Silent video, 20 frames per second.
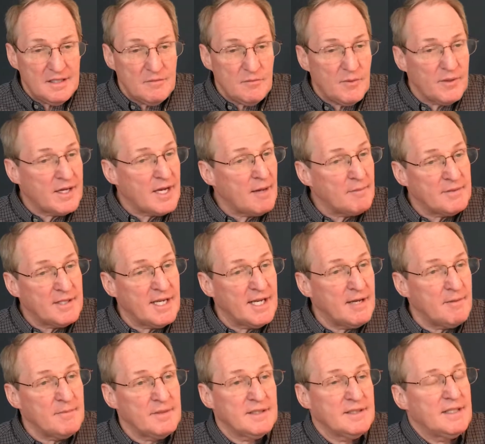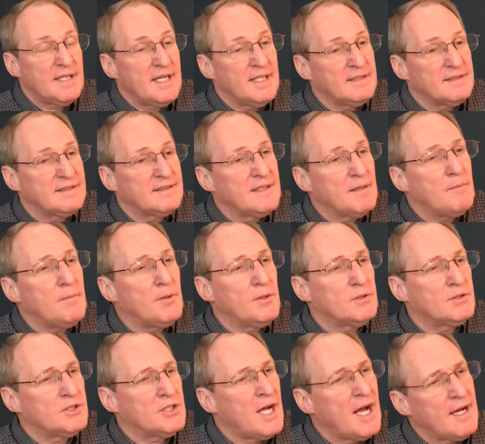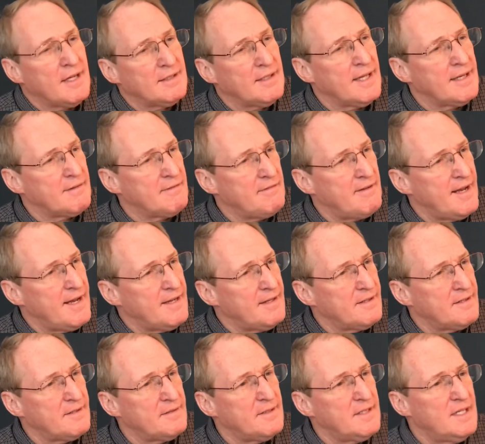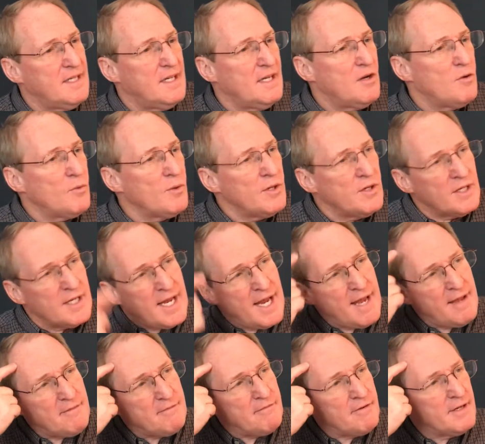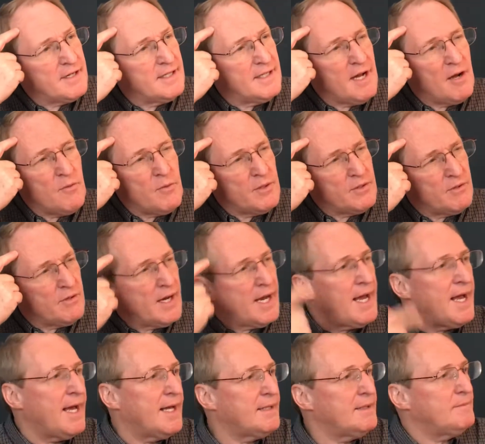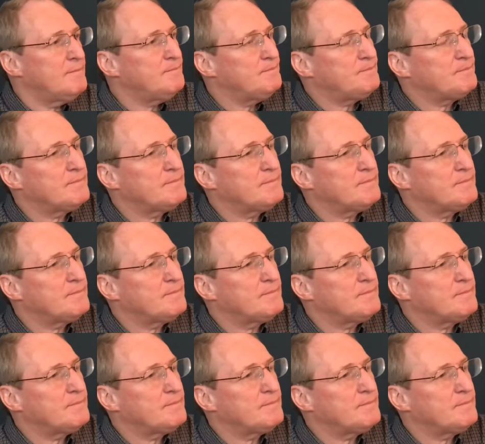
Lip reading: we come to him in simple childlike faith where you can't figure it out with your head.